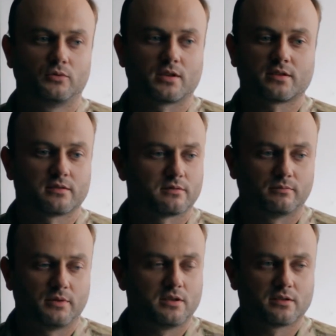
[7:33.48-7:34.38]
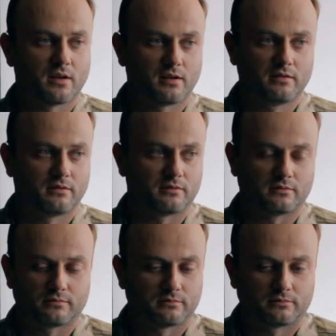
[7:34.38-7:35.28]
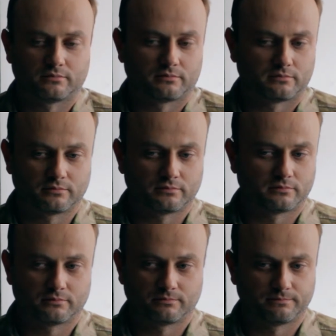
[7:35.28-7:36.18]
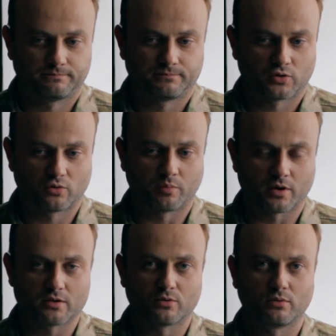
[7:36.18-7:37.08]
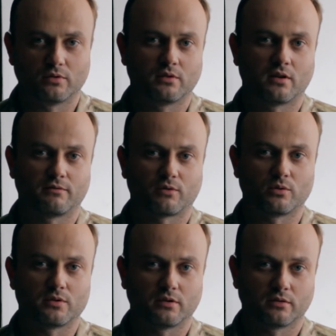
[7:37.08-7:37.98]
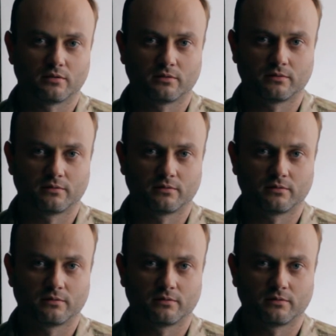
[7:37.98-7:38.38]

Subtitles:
We didn't have any information about the fighting line,